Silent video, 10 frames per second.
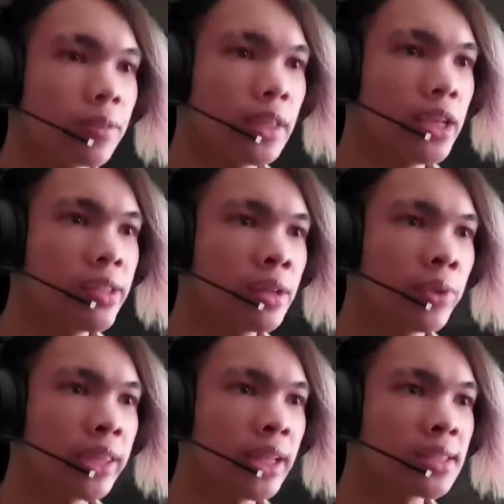Oh,
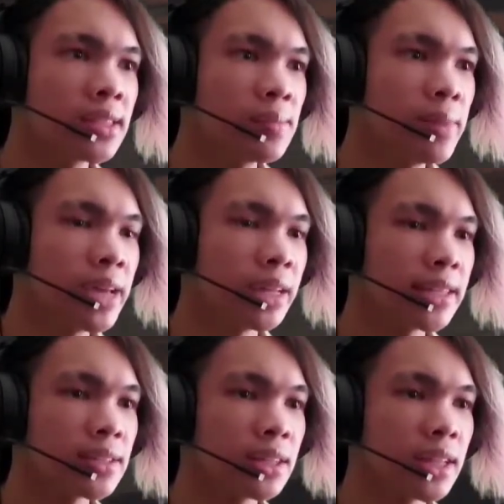Ethan, wait, that's
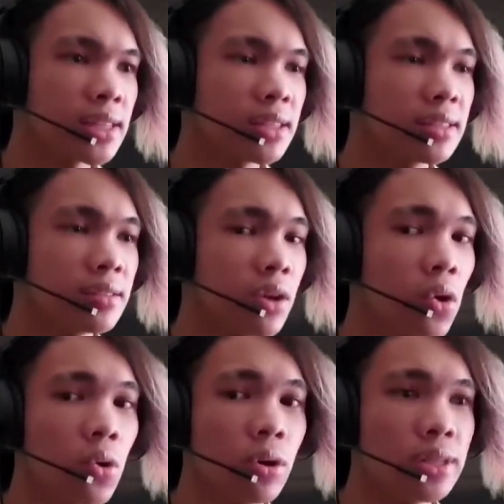cement. That's a that's a
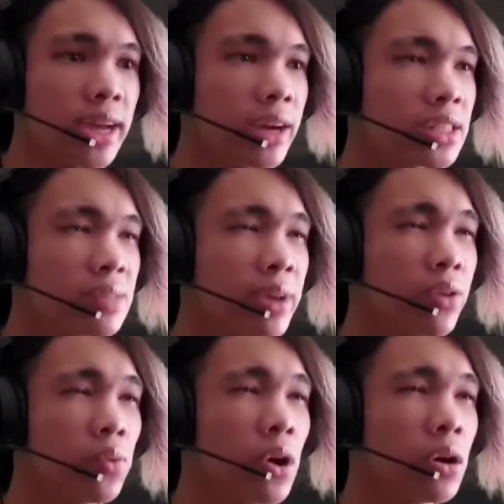whole entire
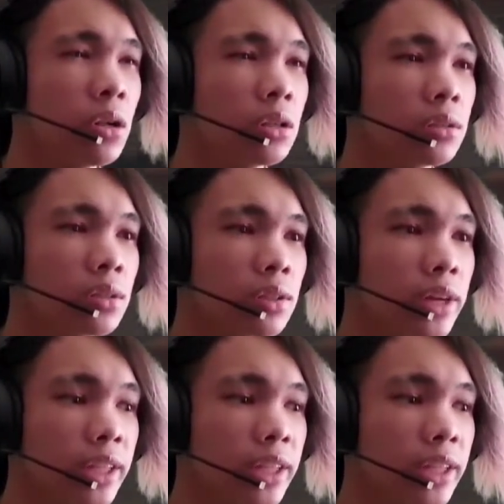cement wall